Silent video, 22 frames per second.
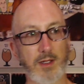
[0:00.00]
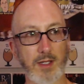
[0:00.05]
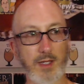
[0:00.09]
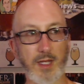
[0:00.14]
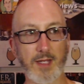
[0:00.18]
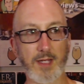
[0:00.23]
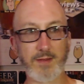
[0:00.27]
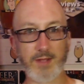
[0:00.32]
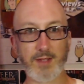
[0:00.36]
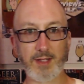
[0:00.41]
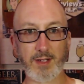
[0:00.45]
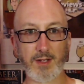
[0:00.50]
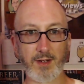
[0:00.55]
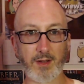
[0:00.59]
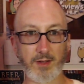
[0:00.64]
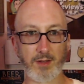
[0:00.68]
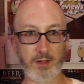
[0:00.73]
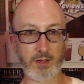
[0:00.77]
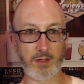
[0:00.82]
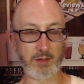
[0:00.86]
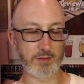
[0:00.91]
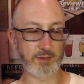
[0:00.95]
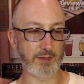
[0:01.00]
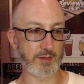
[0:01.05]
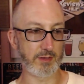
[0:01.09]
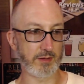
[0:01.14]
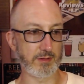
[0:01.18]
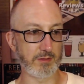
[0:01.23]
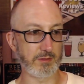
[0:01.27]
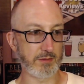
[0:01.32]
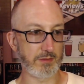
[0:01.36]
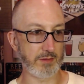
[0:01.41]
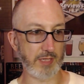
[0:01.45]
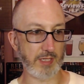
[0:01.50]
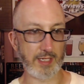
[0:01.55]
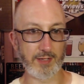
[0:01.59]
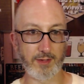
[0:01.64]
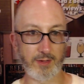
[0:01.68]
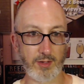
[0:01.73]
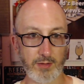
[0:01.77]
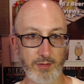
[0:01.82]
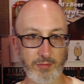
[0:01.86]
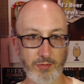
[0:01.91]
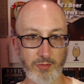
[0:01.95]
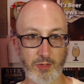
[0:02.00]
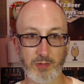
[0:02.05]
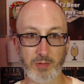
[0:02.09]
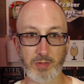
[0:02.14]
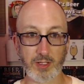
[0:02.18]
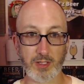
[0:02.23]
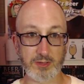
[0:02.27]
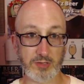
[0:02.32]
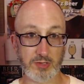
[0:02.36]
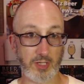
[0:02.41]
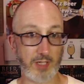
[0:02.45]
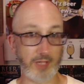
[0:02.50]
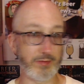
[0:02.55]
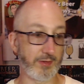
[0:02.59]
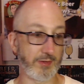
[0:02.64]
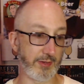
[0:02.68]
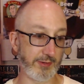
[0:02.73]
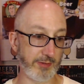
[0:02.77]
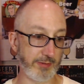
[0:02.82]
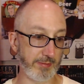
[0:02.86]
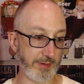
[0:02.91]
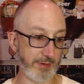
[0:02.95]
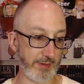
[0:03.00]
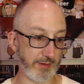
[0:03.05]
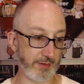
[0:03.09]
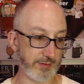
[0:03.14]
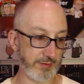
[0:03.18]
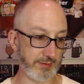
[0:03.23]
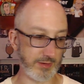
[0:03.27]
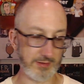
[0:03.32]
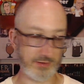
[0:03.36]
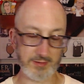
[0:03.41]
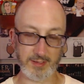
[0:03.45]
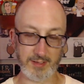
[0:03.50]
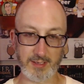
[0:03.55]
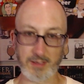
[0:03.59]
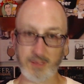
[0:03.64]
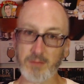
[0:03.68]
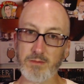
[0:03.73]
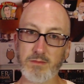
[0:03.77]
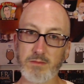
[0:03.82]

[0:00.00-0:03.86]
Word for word: and then another, you know, had another four bucks off another beer. So it's like,